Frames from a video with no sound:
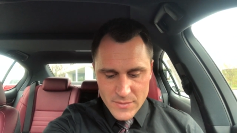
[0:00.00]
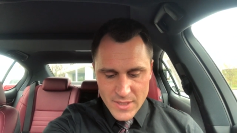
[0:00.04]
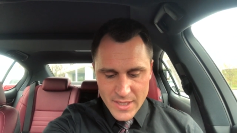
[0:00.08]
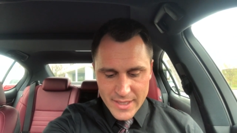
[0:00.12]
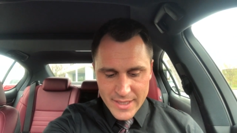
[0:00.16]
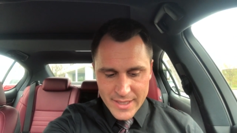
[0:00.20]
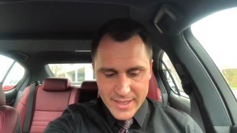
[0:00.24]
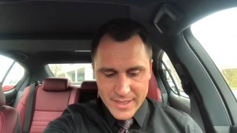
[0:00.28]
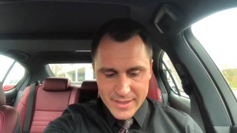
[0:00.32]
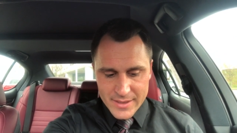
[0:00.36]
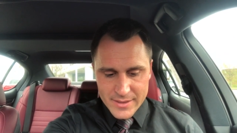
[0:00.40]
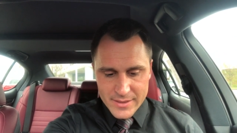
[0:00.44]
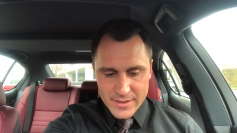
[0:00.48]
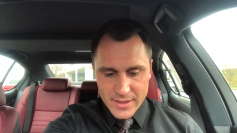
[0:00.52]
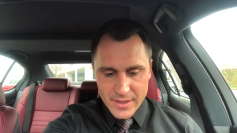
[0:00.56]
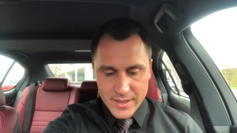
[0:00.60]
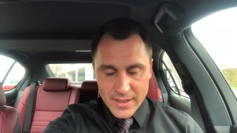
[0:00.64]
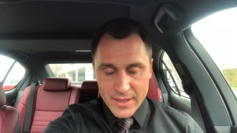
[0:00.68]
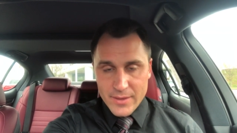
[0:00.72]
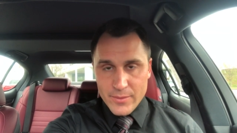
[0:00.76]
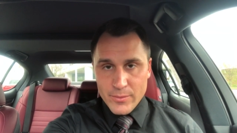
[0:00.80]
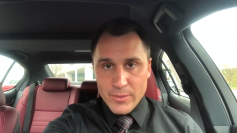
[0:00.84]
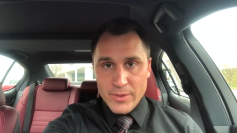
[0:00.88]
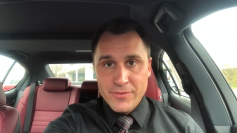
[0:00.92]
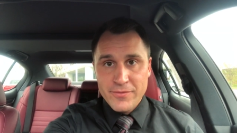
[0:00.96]
and
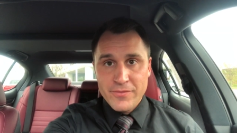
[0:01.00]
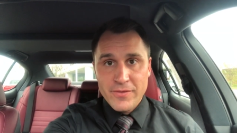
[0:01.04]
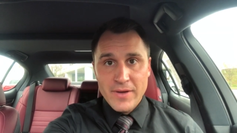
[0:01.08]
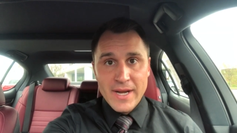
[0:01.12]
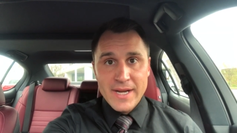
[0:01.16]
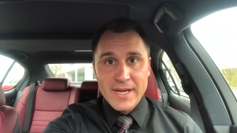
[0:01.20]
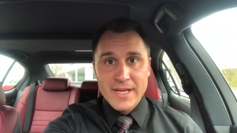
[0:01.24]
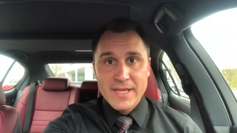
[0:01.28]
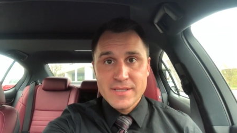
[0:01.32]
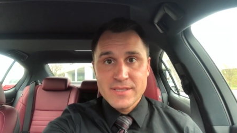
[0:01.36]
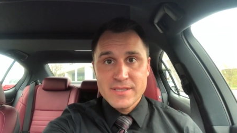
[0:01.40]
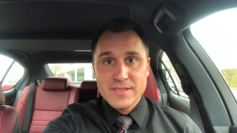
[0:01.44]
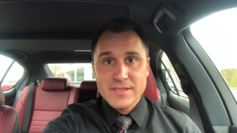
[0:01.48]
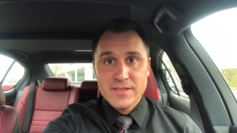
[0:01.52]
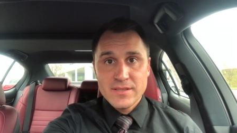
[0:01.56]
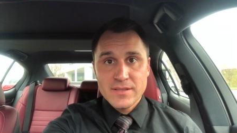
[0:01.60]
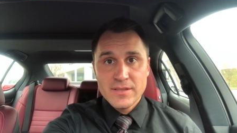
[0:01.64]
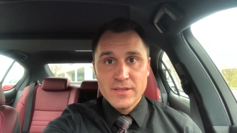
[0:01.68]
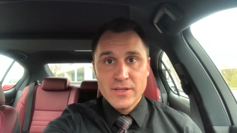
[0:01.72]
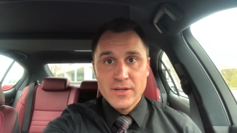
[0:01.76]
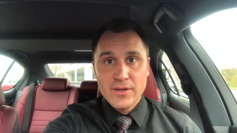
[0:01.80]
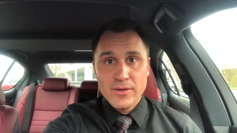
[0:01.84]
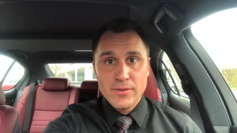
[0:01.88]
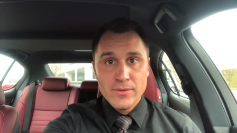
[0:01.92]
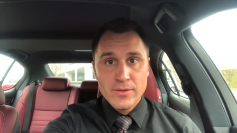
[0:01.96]
uh, we financed,
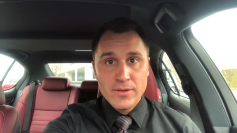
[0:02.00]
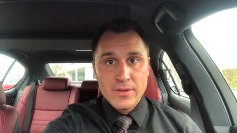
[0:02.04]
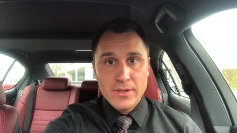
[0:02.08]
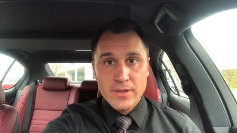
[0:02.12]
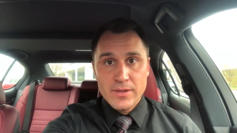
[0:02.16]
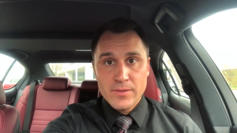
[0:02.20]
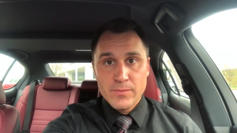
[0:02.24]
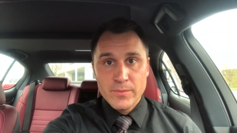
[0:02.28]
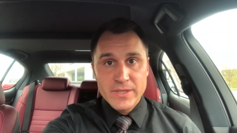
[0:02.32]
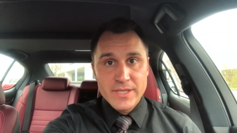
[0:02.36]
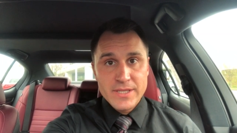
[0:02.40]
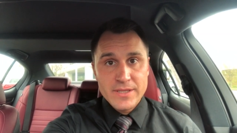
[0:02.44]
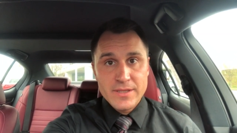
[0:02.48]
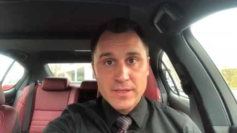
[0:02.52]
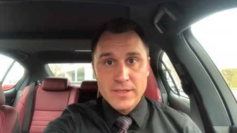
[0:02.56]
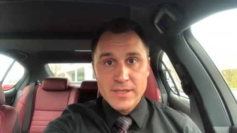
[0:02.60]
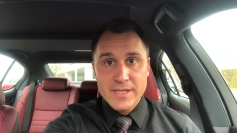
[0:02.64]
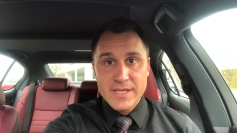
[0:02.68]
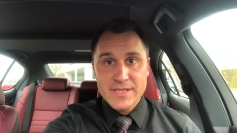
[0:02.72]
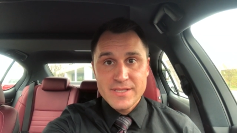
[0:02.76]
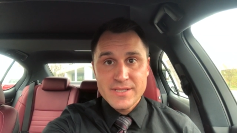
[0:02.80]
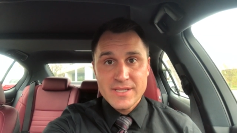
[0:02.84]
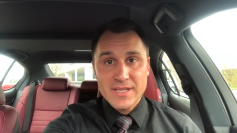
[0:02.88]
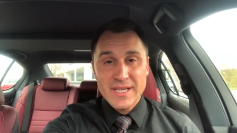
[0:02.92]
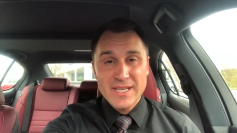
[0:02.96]
you know, the we did the
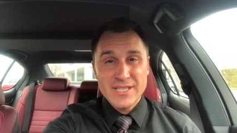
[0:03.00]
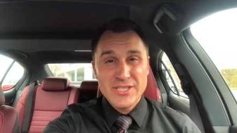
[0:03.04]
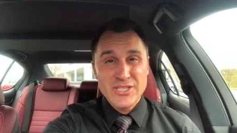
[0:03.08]
leasing,